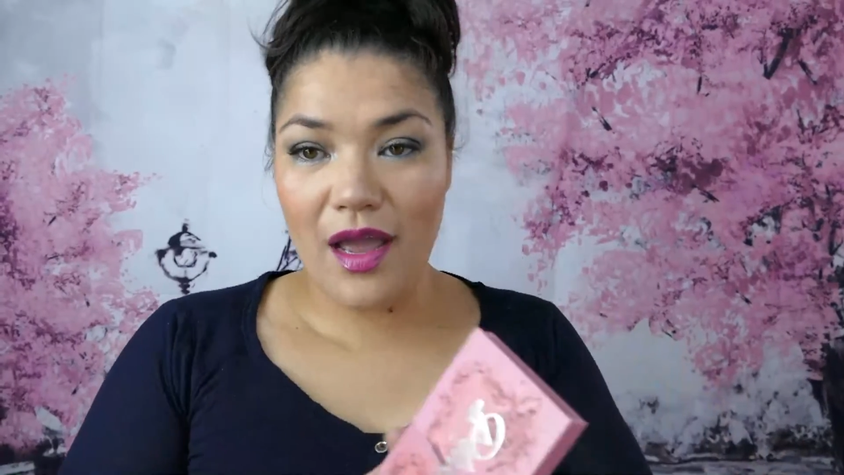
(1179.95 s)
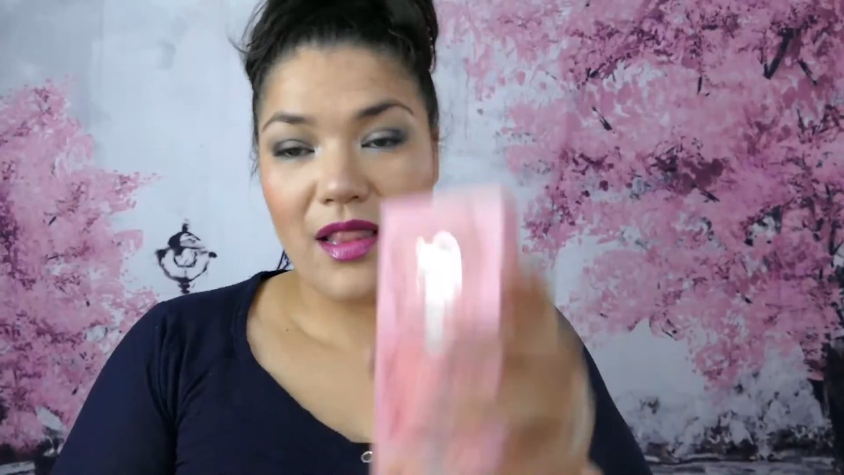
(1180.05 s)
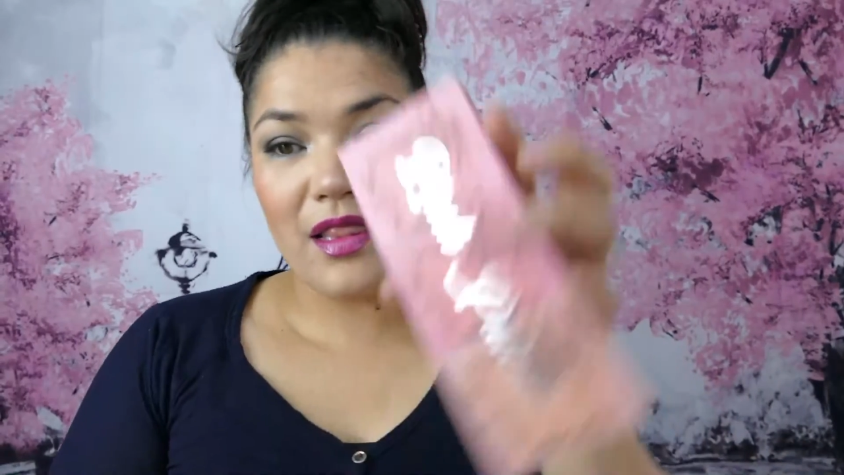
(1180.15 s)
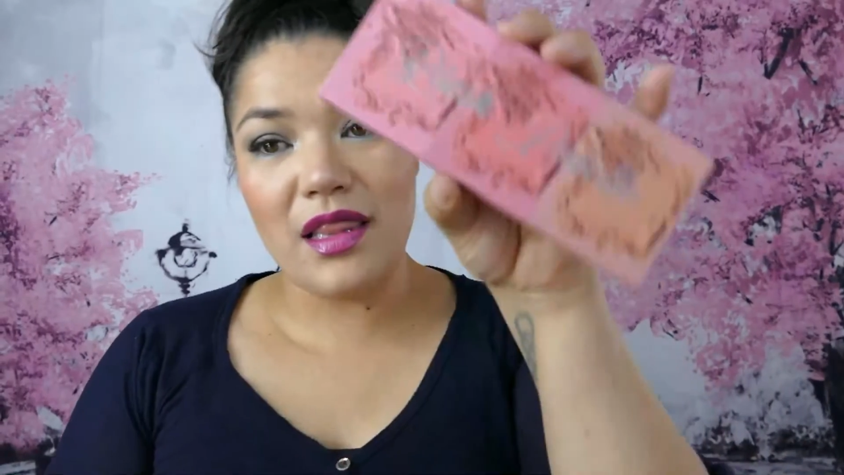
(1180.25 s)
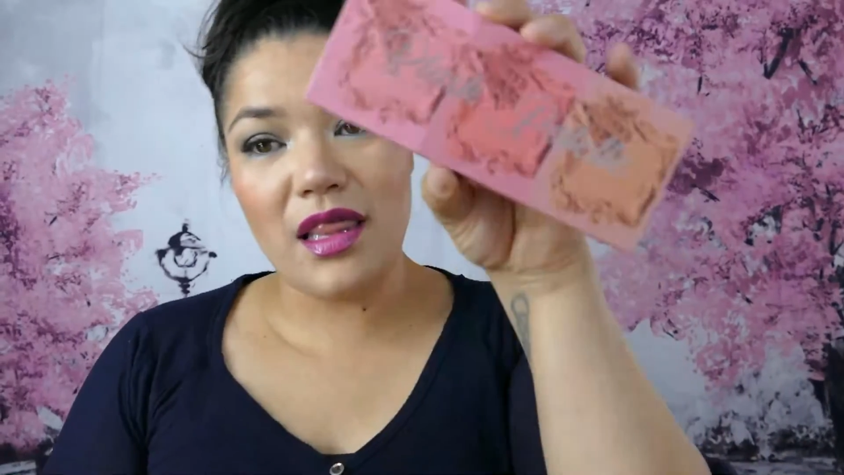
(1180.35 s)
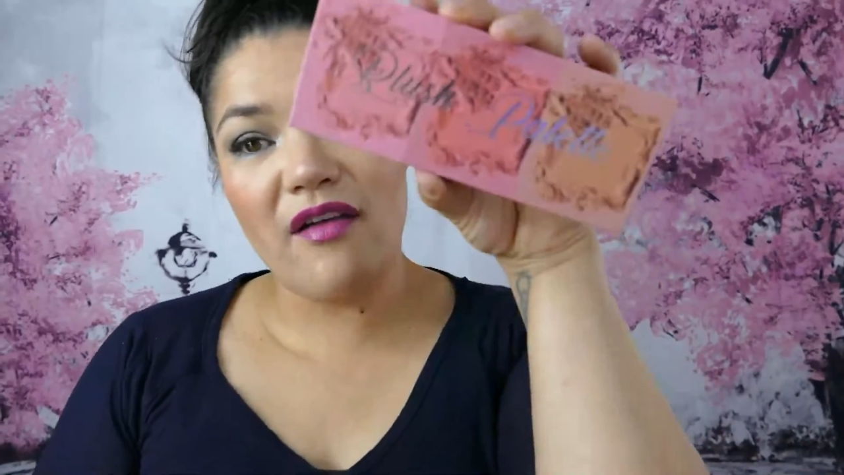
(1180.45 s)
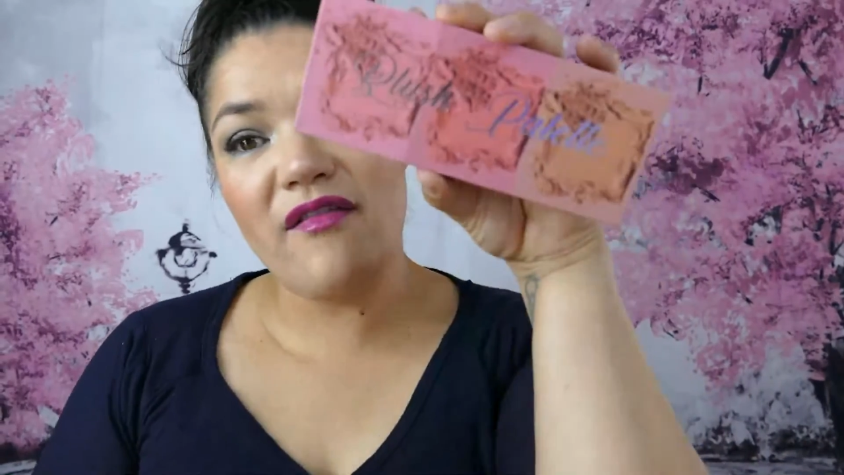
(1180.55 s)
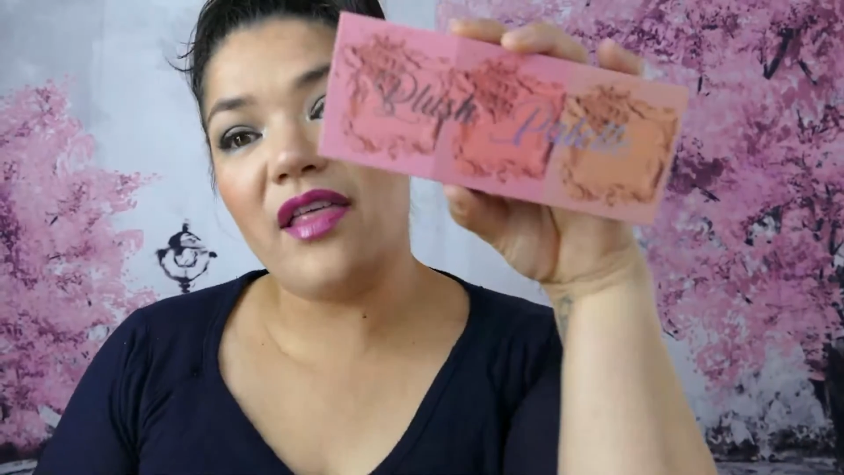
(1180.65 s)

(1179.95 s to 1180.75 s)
love